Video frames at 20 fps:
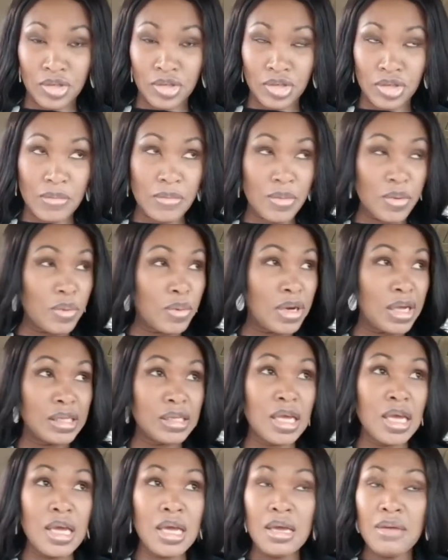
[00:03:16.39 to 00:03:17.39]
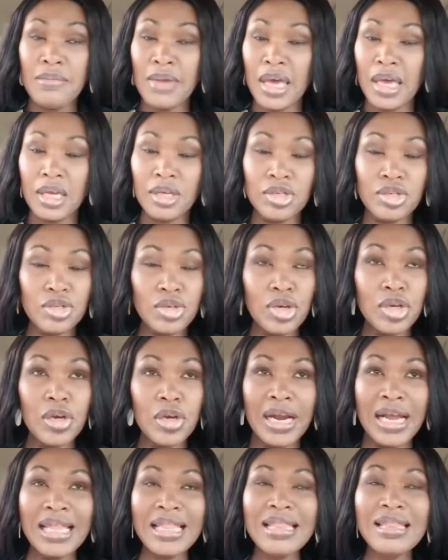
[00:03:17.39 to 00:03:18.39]
Number one, making sure you're
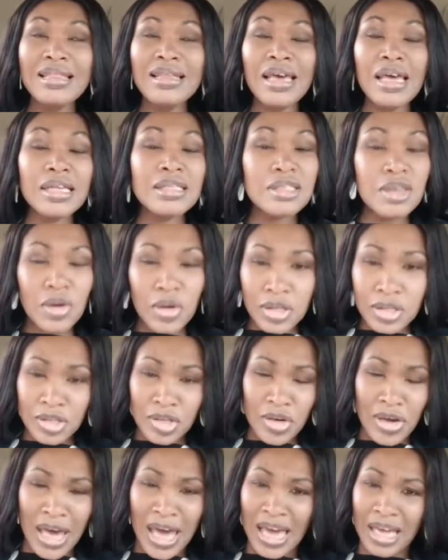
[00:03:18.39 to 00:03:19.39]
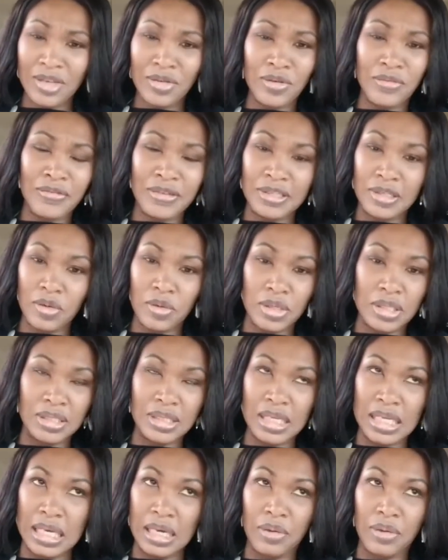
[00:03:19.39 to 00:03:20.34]
at least going to your annual visit once a year,